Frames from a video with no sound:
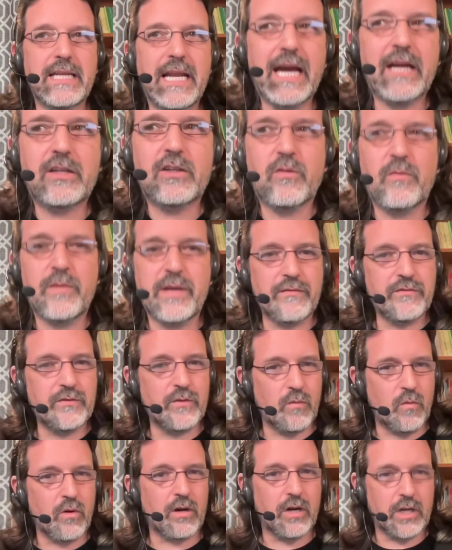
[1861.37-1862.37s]
actor, we have to
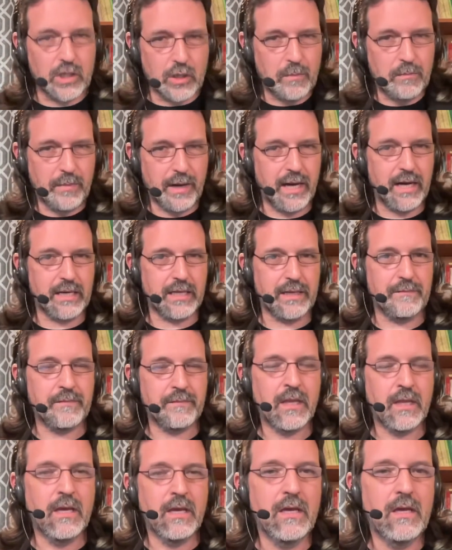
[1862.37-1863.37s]
work on our body.
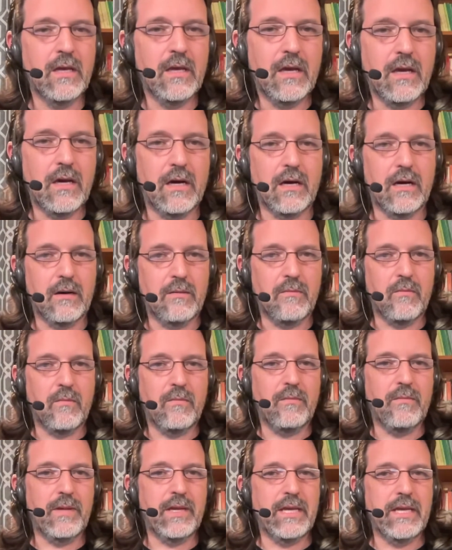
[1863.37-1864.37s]

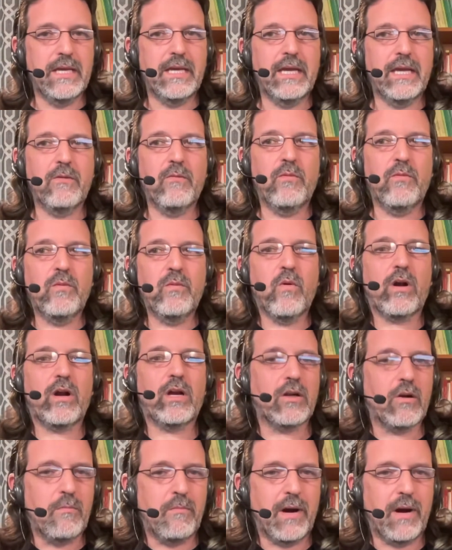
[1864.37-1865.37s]
And we work
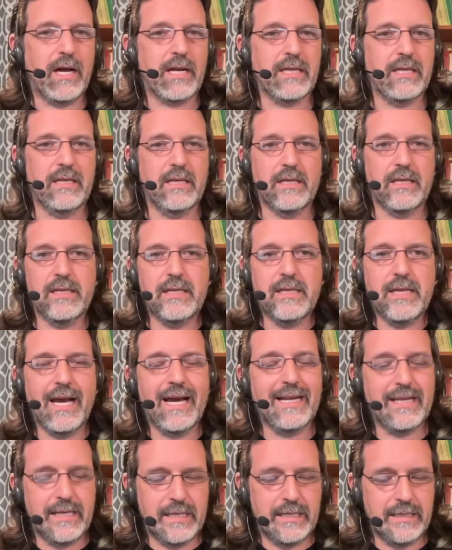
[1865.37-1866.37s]
on our body,
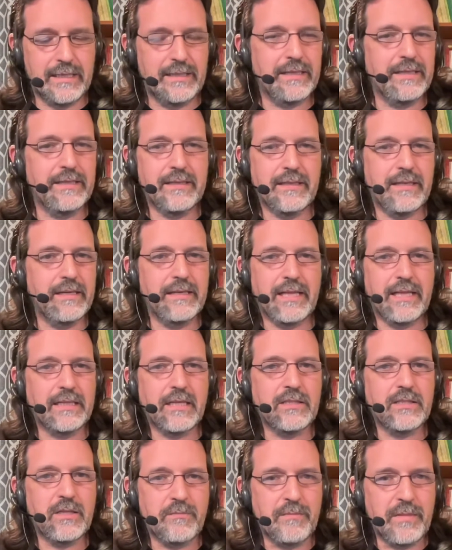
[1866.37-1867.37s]
that
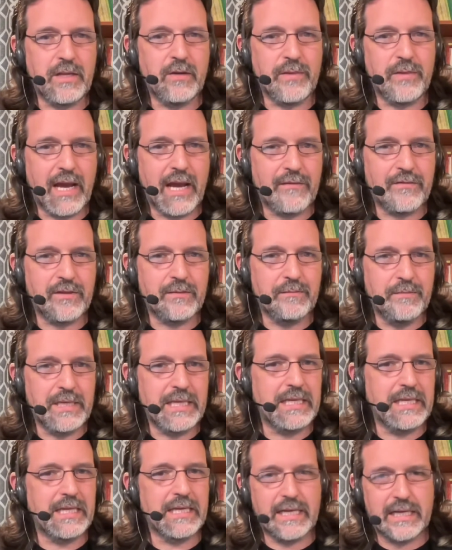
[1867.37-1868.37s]
doesn't mean we have to
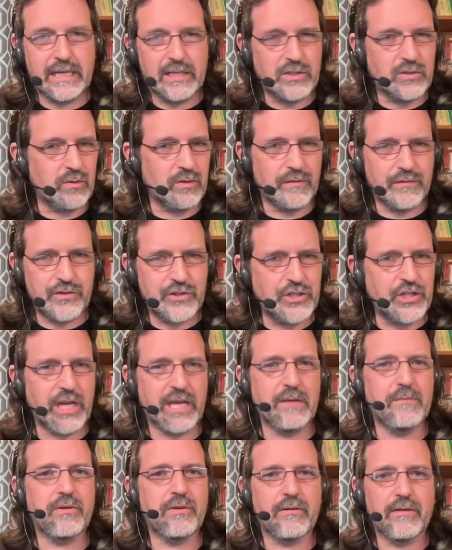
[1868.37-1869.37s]
be in any sort of
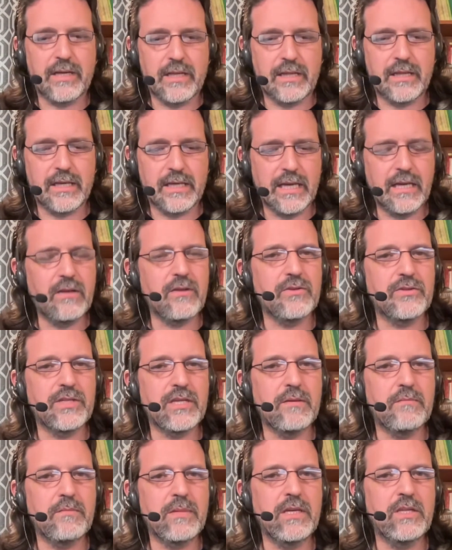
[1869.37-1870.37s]
shape or anything else.
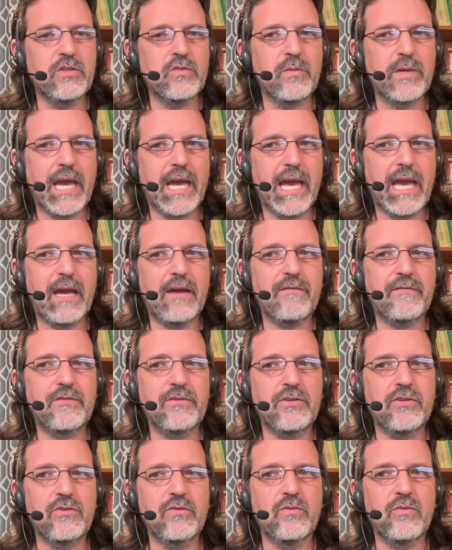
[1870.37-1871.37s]
It means we have
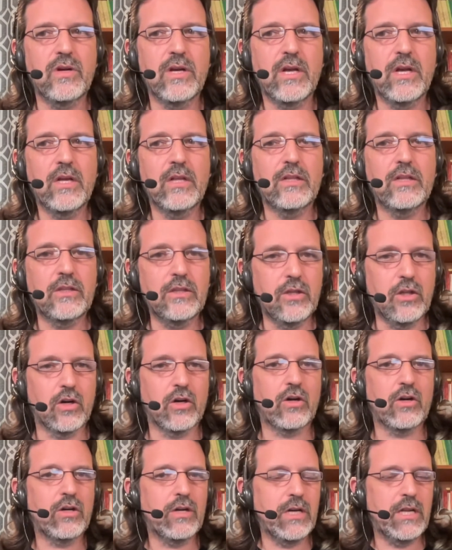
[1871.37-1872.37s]
to
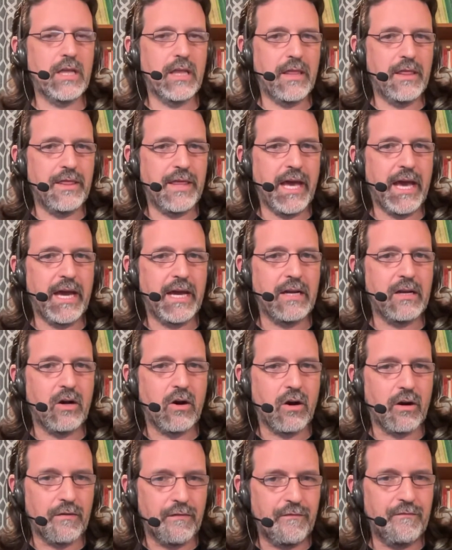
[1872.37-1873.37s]
learn that
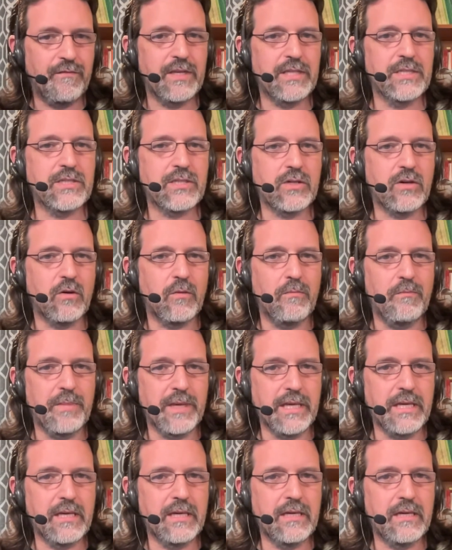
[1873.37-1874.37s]
our physical
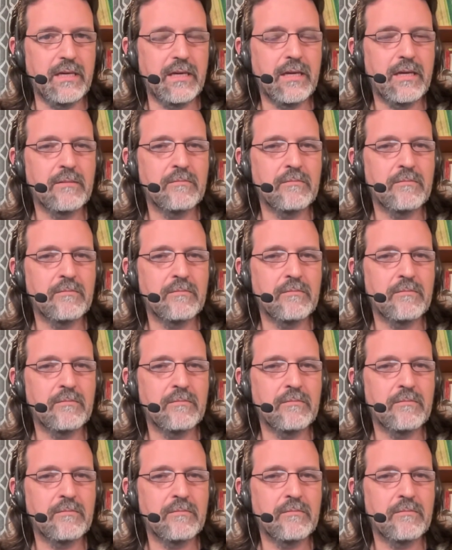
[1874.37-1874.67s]
being